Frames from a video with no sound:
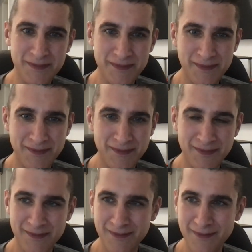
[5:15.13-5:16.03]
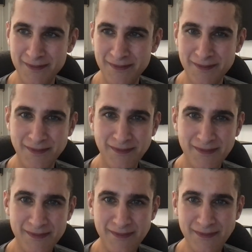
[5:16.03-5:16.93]

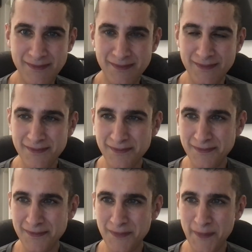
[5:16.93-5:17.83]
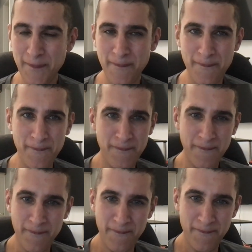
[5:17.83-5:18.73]

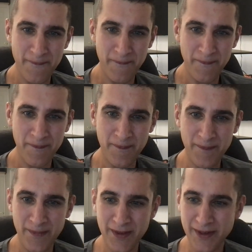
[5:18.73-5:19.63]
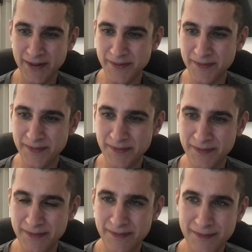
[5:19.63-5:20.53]

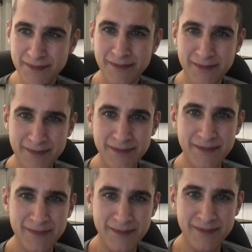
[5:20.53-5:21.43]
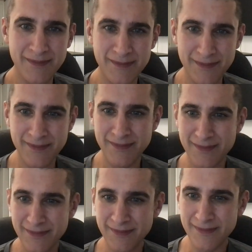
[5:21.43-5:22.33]

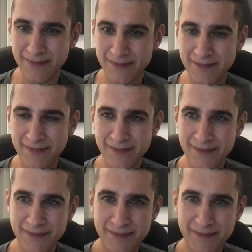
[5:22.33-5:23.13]
This person isn't speaking.